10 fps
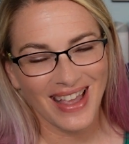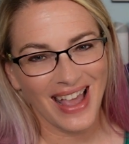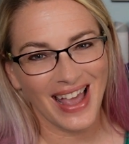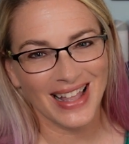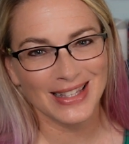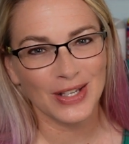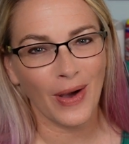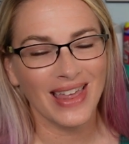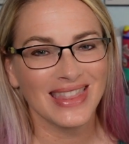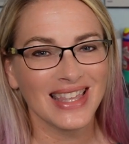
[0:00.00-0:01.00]
And so
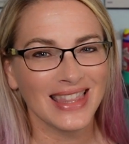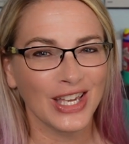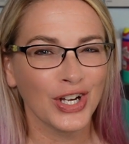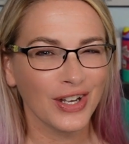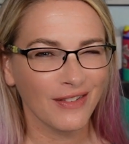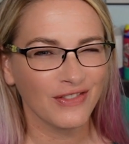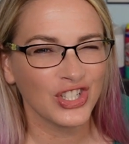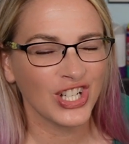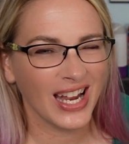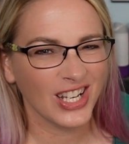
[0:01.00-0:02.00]
I think they could have
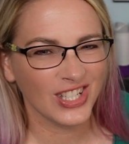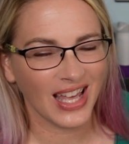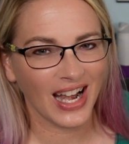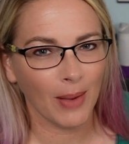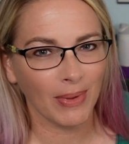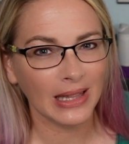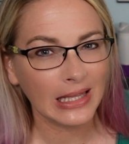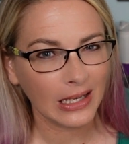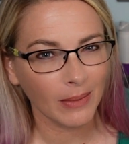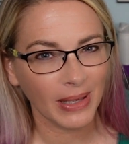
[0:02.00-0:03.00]
changed that up a
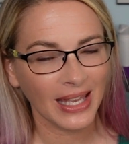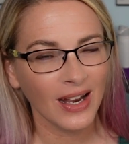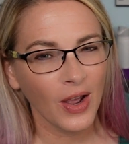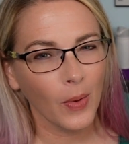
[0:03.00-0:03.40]
little bit,